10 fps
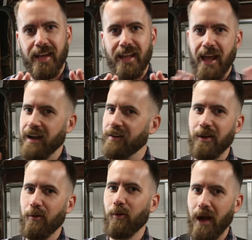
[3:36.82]
I don't
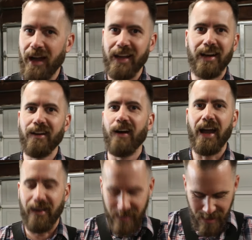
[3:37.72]
know why, I don't know
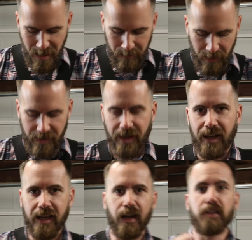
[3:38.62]
how.
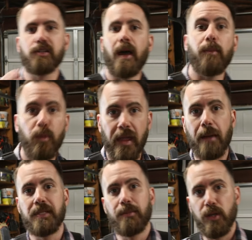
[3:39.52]
But it also happened with the
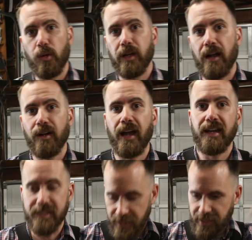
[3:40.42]
MTB NorCal
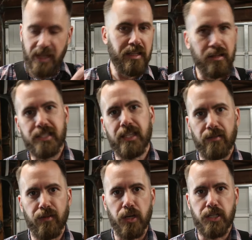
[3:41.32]
guys, and you can see
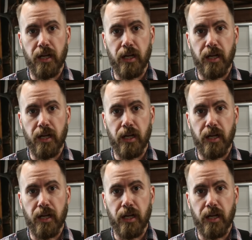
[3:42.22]
that footage